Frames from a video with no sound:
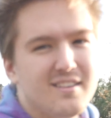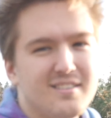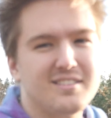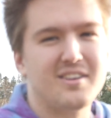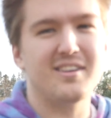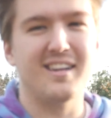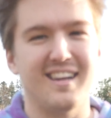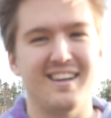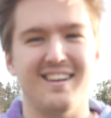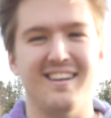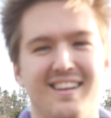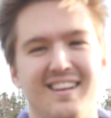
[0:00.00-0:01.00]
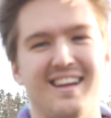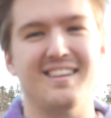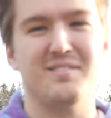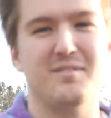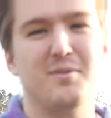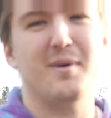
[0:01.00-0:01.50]
little, so, high, little high.
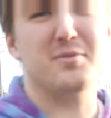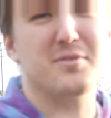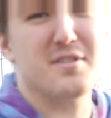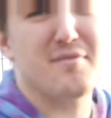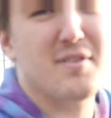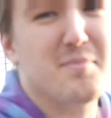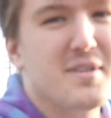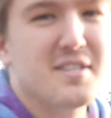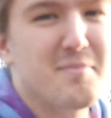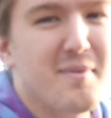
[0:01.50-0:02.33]
Come on. Might as well just flip this,